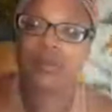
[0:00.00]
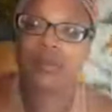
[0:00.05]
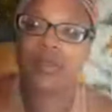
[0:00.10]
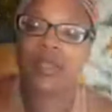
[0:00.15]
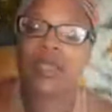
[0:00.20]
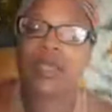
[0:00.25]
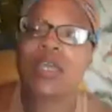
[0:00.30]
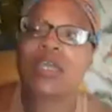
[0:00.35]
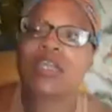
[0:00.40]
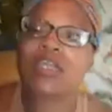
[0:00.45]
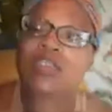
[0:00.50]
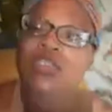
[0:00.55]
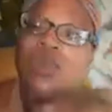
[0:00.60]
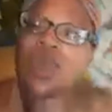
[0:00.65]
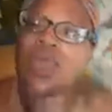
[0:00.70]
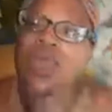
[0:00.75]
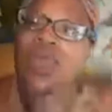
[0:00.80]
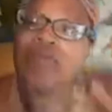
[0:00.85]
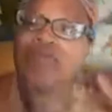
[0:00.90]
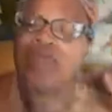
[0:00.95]
because you
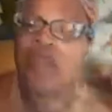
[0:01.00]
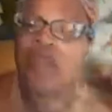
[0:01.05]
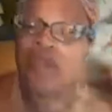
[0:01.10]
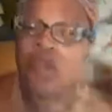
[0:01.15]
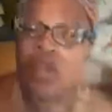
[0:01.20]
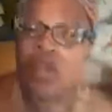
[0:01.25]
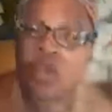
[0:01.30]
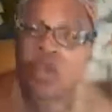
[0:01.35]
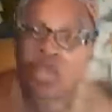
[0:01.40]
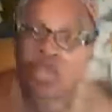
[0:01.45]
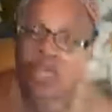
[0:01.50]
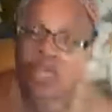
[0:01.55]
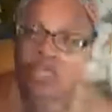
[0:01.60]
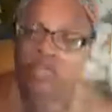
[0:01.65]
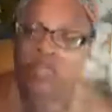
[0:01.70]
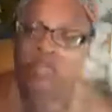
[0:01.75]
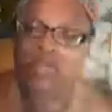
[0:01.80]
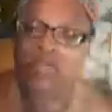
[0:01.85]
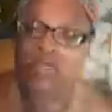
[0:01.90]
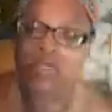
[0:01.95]
have an
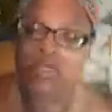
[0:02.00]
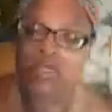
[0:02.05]
audience.